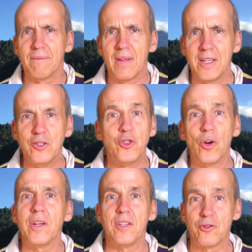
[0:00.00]

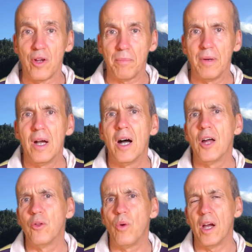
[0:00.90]
enjoy the trip.
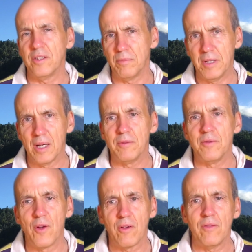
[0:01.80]
Otherwise, it becomes
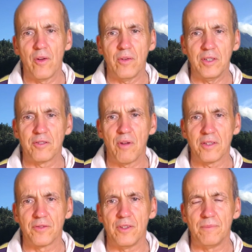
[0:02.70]
very, very
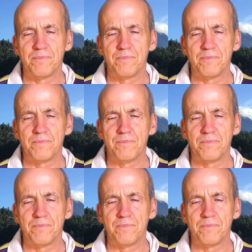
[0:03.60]
stressful.